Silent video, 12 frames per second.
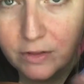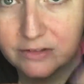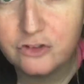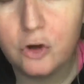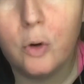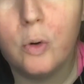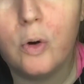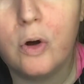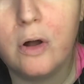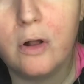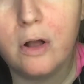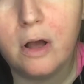So
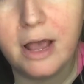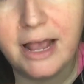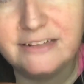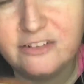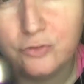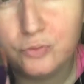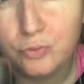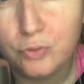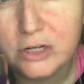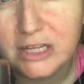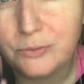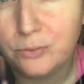it is
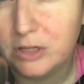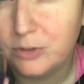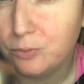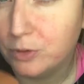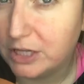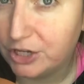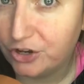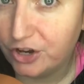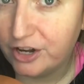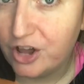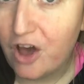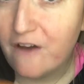really, really, really
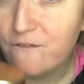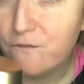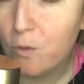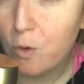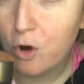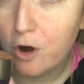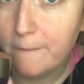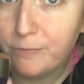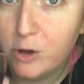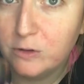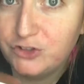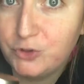good for
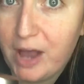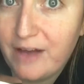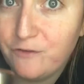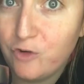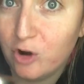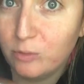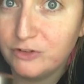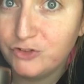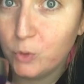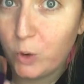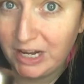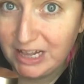those who have normal
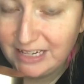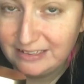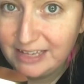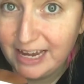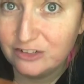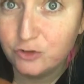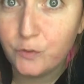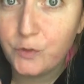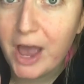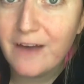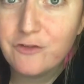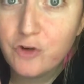to oily skin. So if
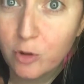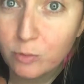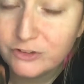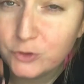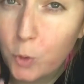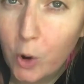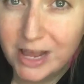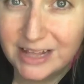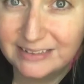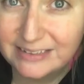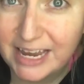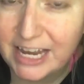you have normal to
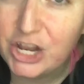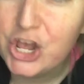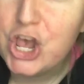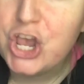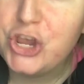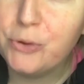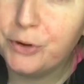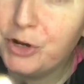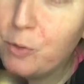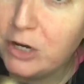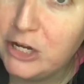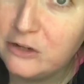oily skin, you're
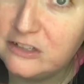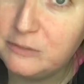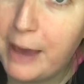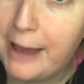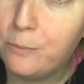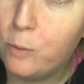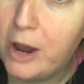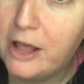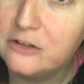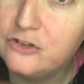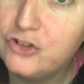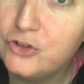gonna wanna use this bad boy
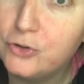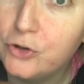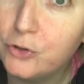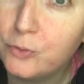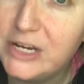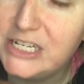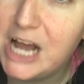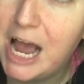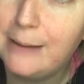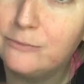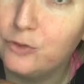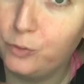2 to 3
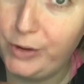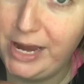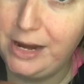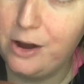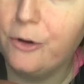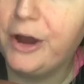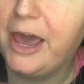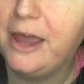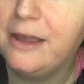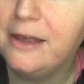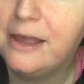times a week, okay?